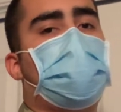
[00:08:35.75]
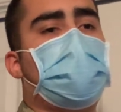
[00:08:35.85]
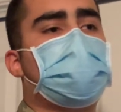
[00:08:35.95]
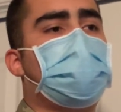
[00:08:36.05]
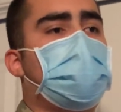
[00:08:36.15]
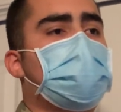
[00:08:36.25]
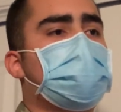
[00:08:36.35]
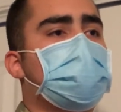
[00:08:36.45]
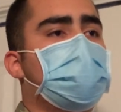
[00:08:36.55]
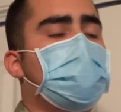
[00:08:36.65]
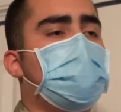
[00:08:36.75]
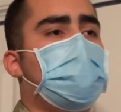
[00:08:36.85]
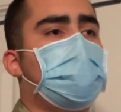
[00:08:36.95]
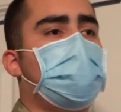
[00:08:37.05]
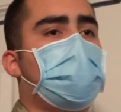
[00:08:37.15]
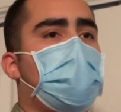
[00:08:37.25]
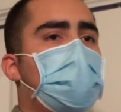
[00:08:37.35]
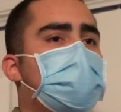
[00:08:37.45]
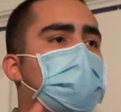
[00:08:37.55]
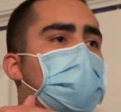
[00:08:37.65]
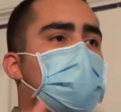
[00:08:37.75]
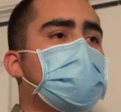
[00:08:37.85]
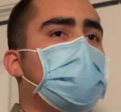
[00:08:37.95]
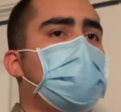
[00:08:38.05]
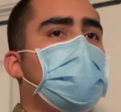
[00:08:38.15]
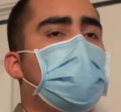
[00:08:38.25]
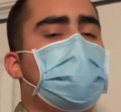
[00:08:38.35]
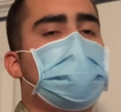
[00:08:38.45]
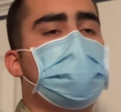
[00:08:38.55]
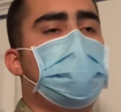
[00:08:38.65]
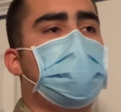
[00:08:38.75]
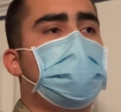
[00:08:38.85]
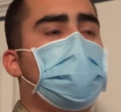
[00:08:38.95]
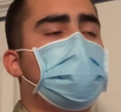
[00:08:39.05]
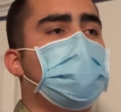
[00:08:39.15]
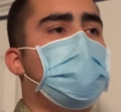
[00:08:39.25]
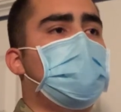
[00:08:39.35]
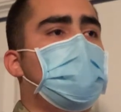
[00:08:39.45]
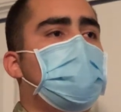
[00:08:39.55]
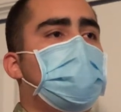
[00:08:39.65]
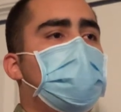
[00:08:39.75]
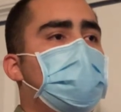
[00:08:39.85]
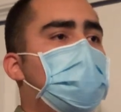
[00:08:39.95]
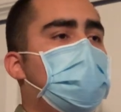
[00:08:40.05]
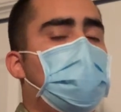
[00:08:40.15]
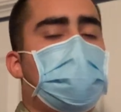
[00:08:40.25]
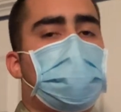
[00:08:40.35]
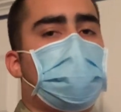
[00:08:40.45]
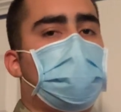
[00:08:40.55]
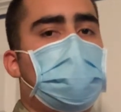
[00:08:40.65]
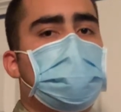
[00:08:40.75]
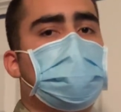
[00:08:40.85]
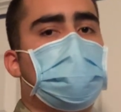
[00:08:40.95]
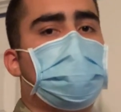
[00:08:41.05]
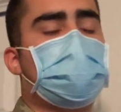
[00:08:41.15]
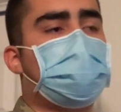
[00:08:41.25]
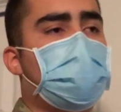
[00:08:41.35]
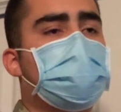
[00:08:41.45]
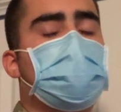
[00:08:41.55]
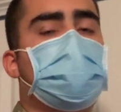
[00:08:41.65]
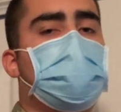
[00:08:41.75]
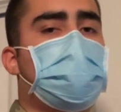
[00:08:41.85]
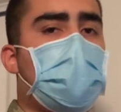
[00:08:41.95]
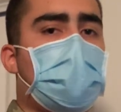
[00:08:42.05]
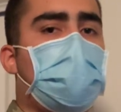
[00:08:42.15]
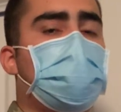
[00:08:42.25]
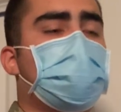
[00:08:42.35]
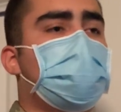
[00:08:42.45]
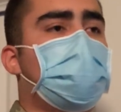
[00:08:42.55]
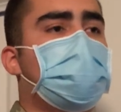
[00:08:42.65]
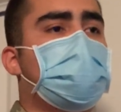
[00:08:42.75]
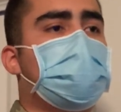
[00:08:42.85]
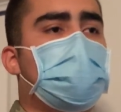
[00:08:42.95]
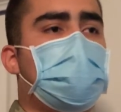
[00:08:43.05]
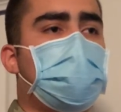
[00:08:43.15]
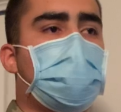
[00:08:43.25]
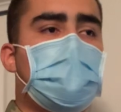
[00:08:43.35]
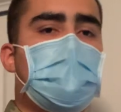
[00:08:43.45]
fast-paced. You're always at a high standard, and that's good, but they never ease up. Sometimes it's good to back off your soldiers, let them